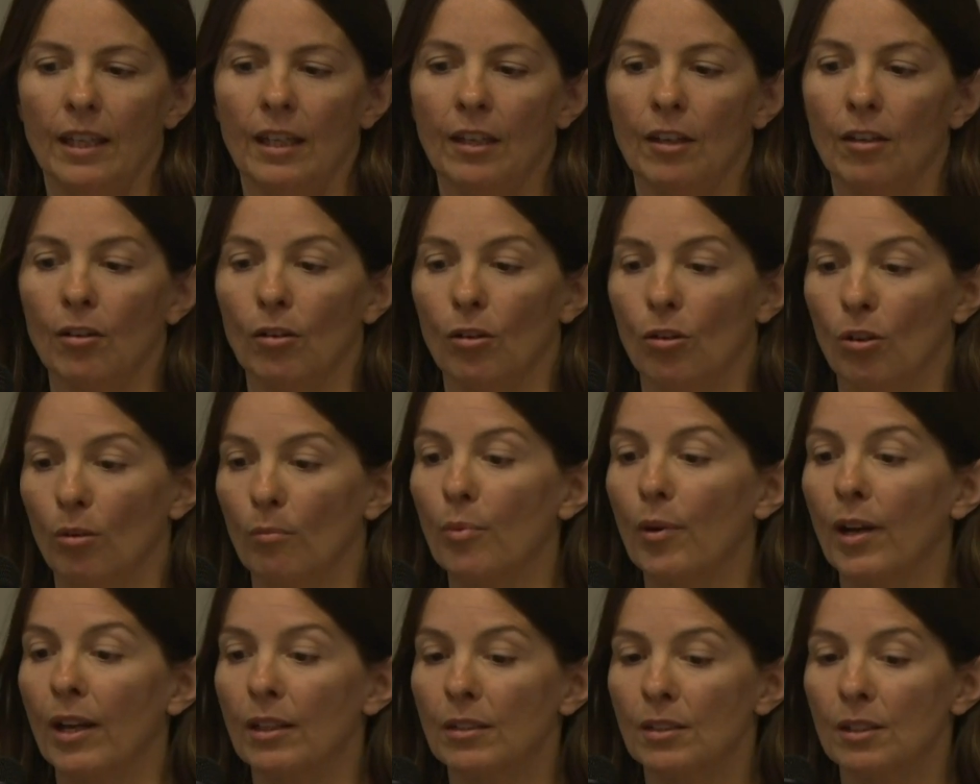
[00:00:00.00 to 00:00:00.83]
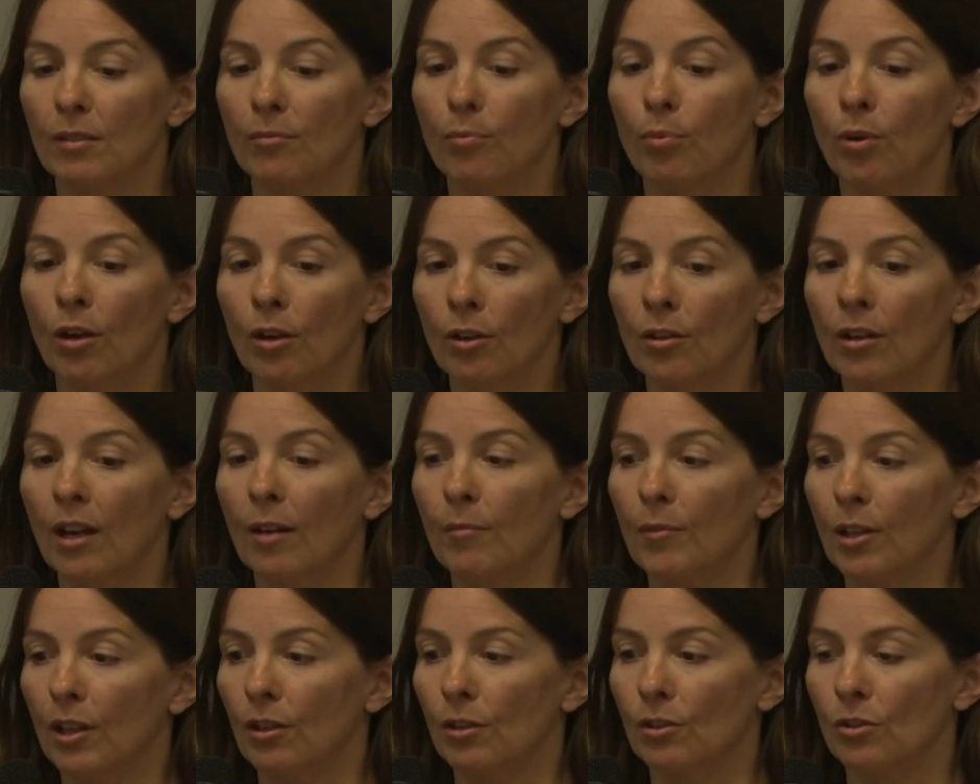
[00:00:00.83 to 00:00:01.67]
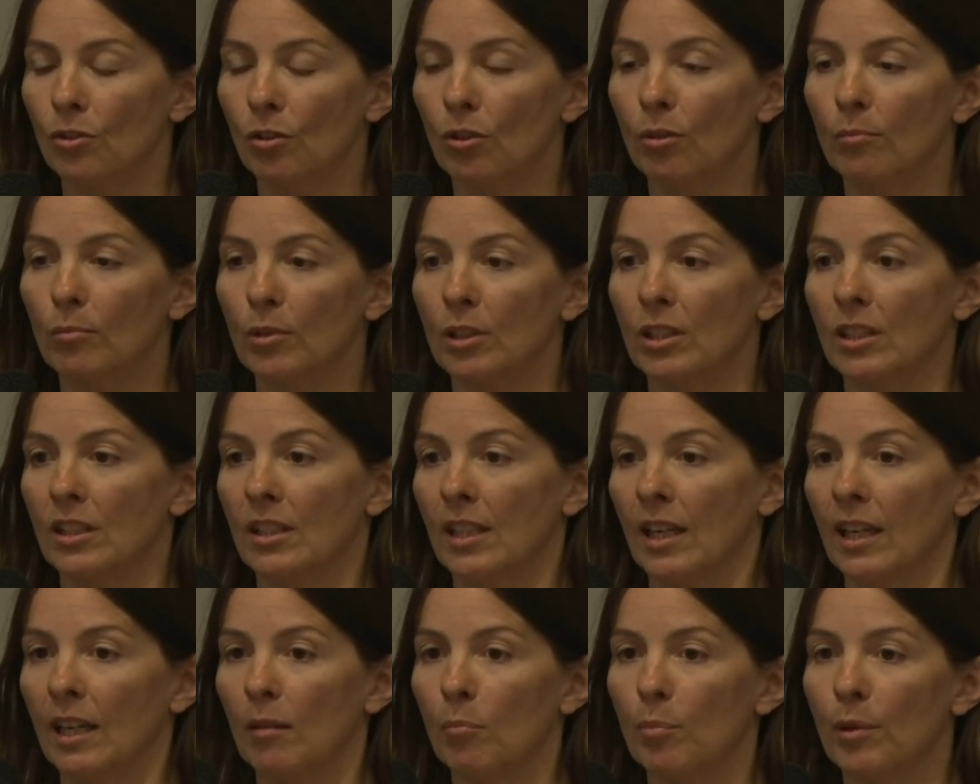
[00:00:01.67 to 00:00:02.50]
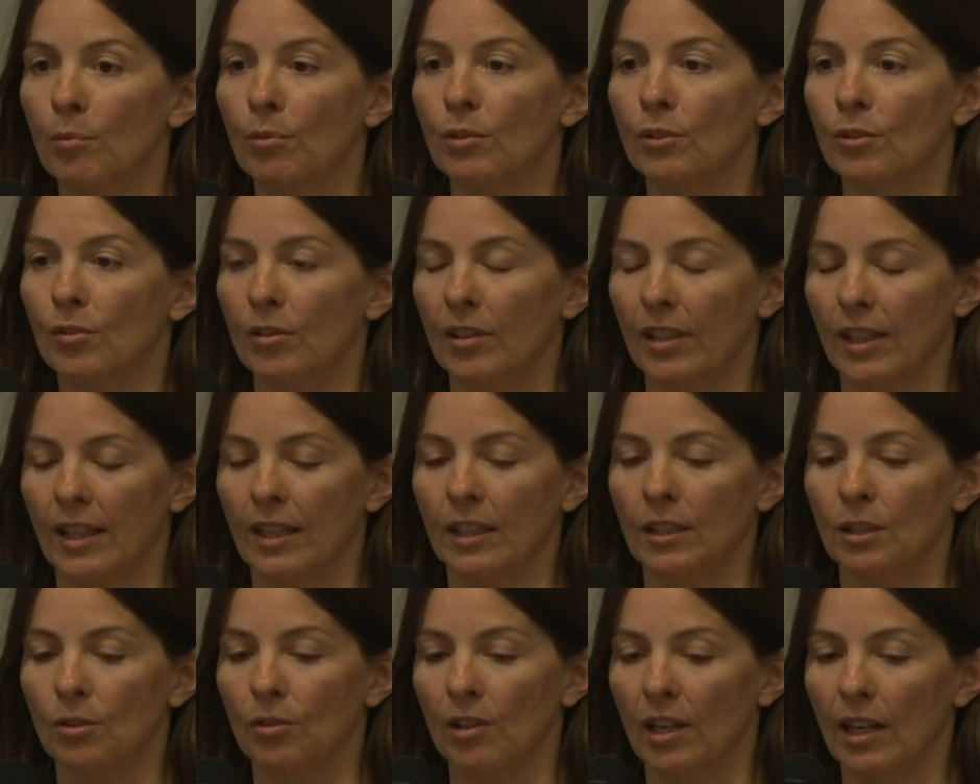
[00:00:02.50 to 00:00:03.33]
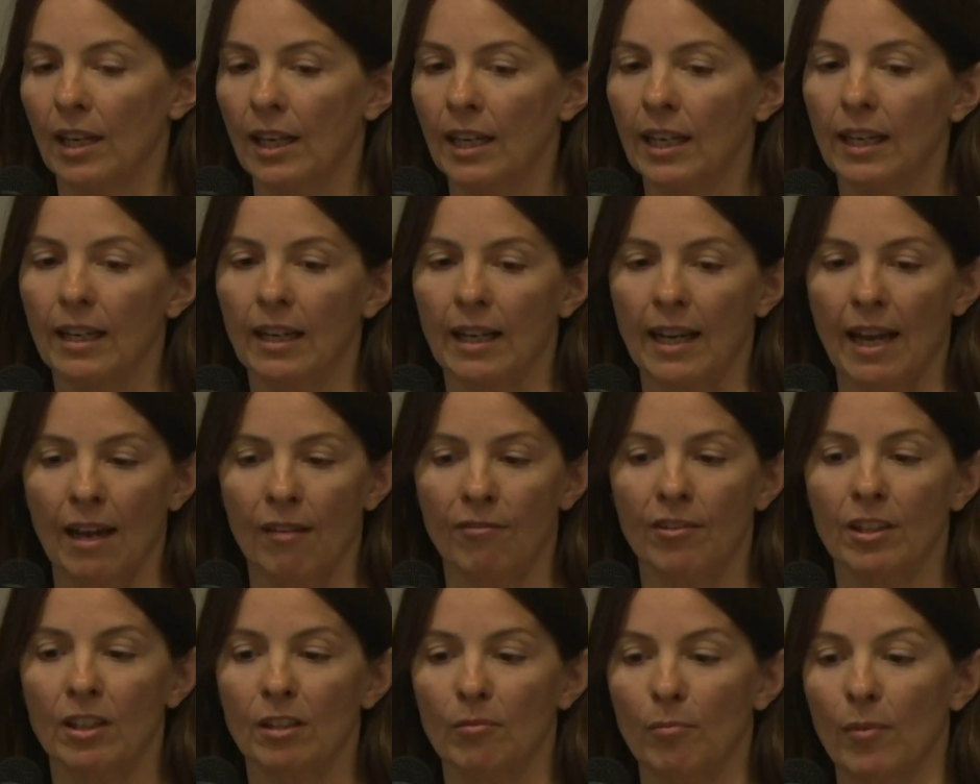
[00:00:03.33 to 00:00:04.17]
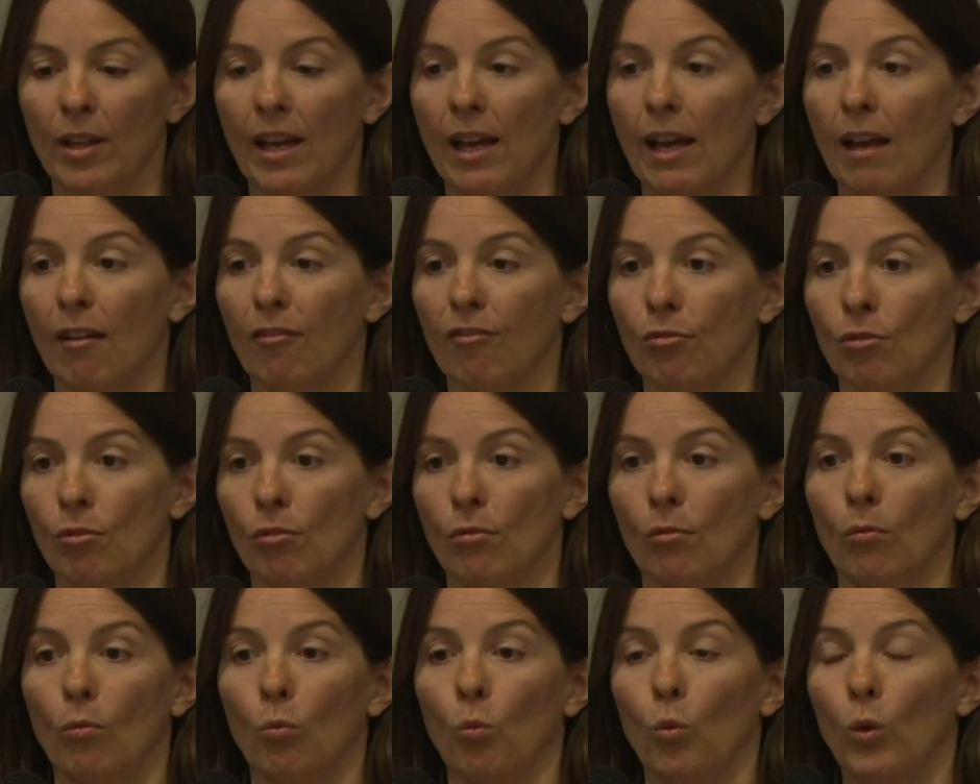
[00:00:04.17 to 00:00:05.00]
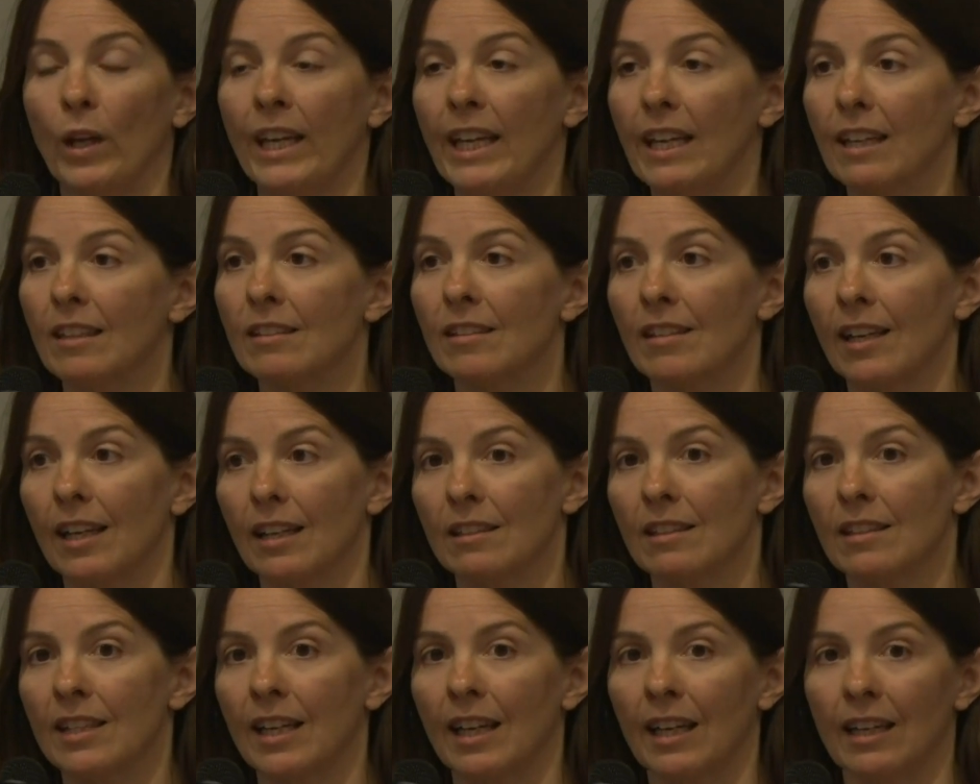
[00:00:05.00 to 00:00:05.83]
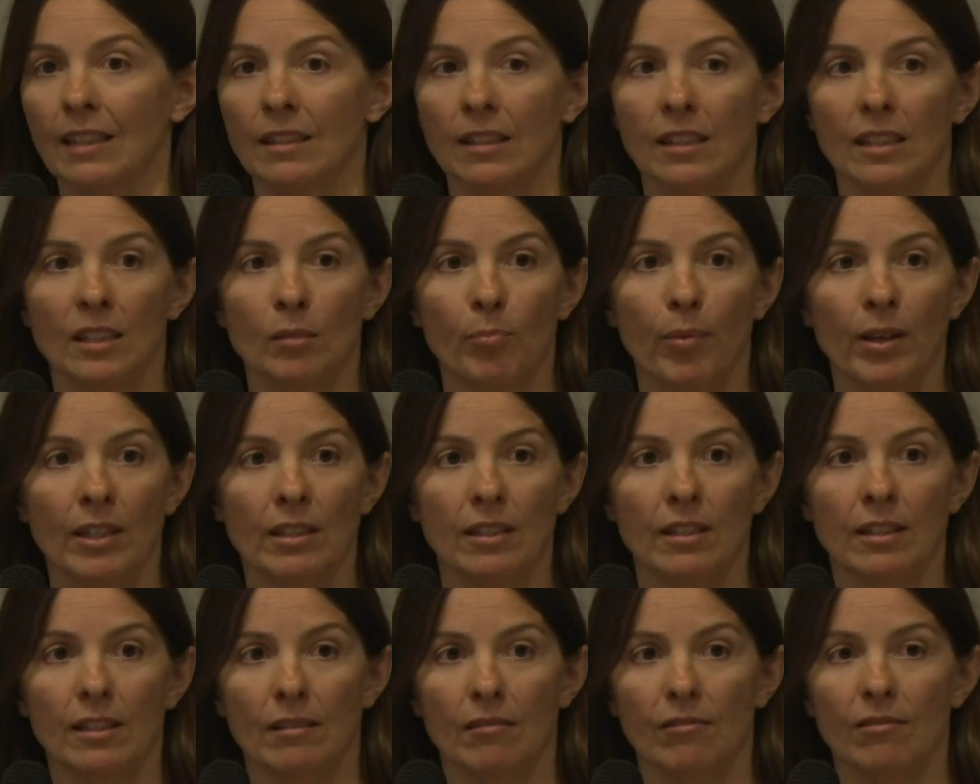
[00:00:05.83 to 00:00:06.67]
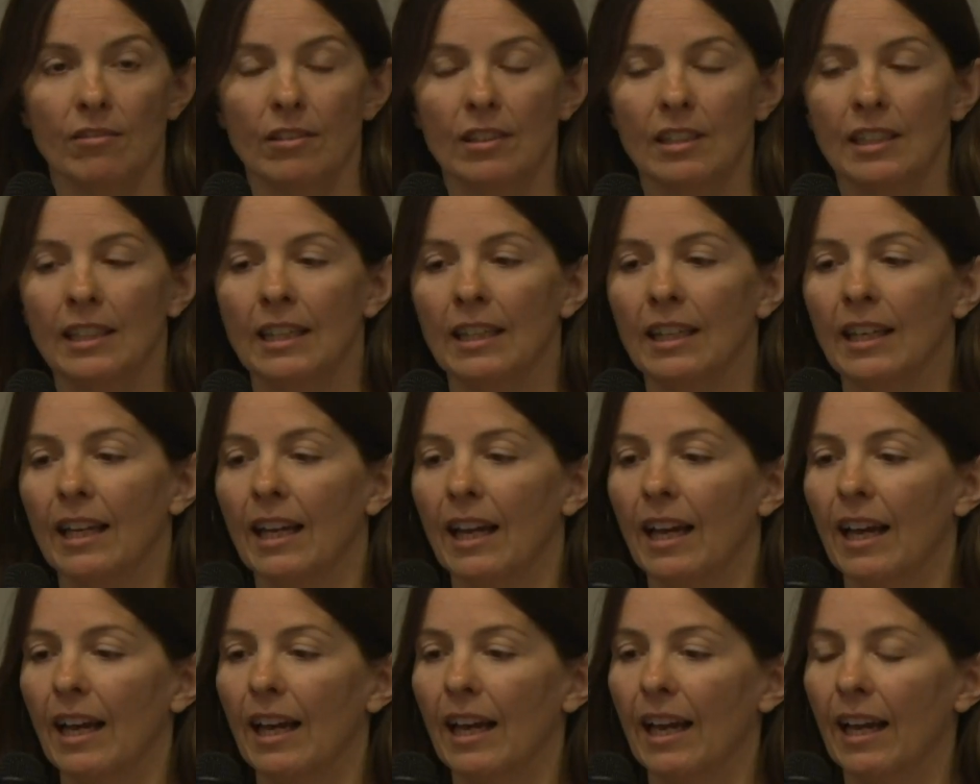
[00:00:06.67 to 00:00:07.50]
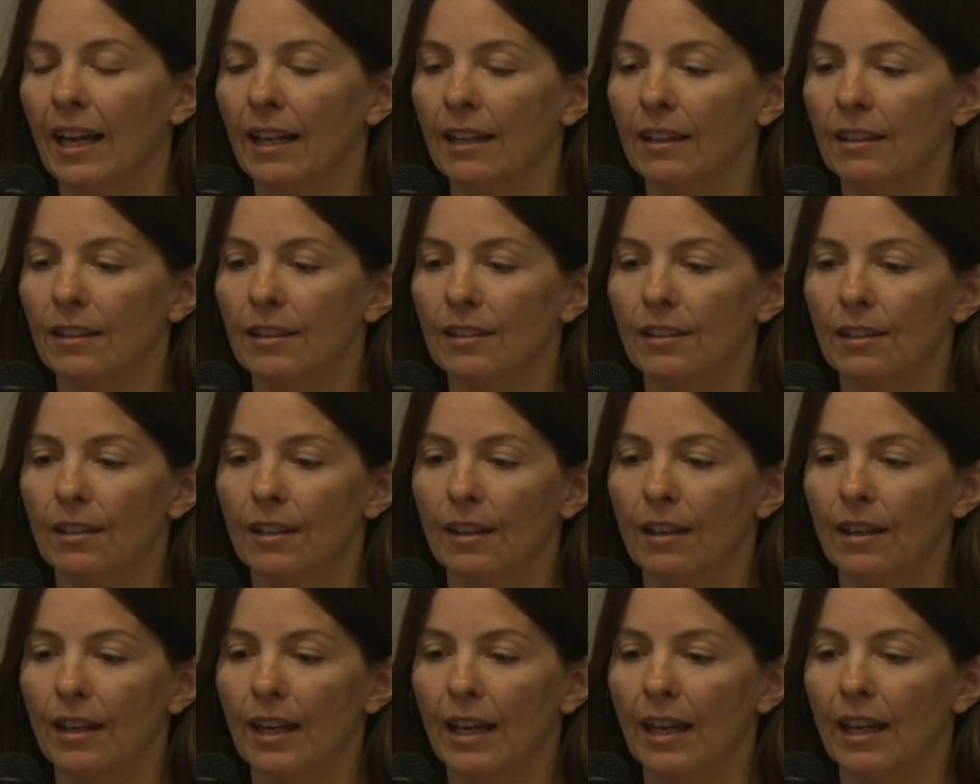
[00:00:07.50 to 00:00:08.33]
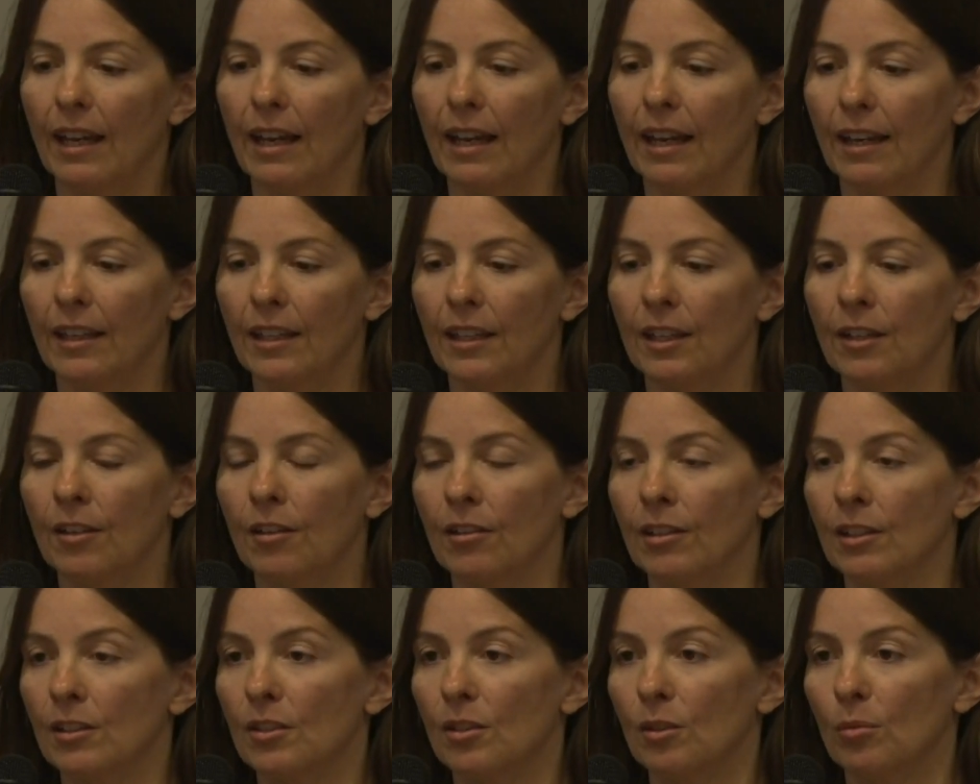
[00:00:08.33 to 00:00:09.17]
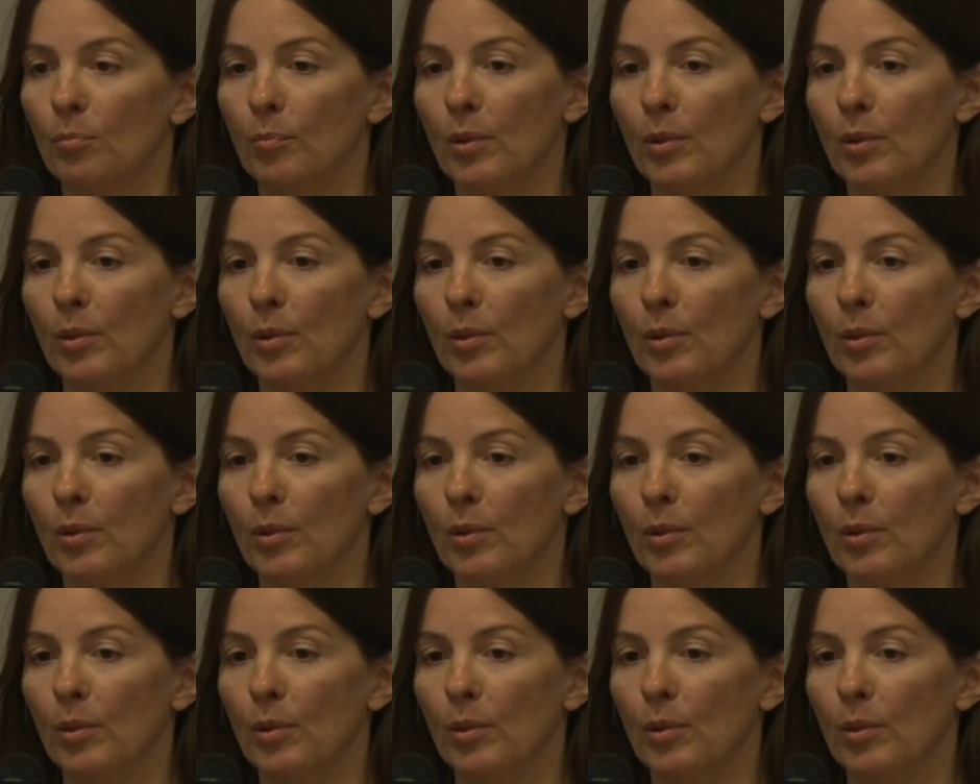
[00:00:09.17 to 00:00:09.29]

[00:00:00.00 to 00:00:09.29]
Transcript: comprehensive program that goes on, because taking people into a clinic and having them there for weeks, let's say, is expensive. And, and so